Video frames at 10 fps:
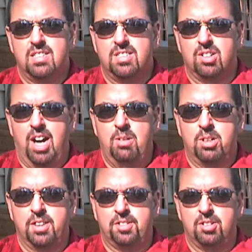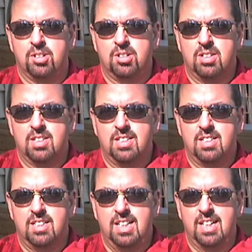so I went through,
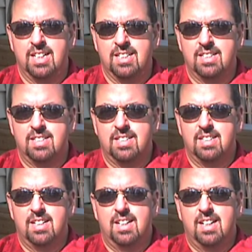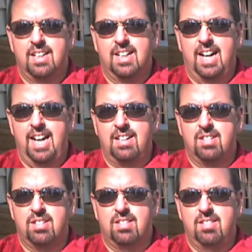and I
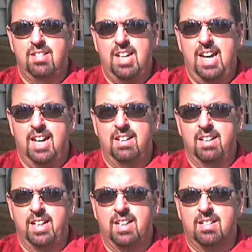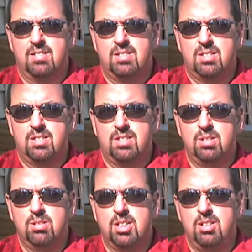had like
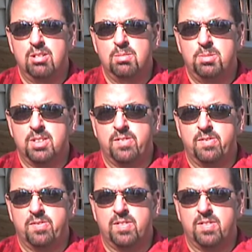2 cubes of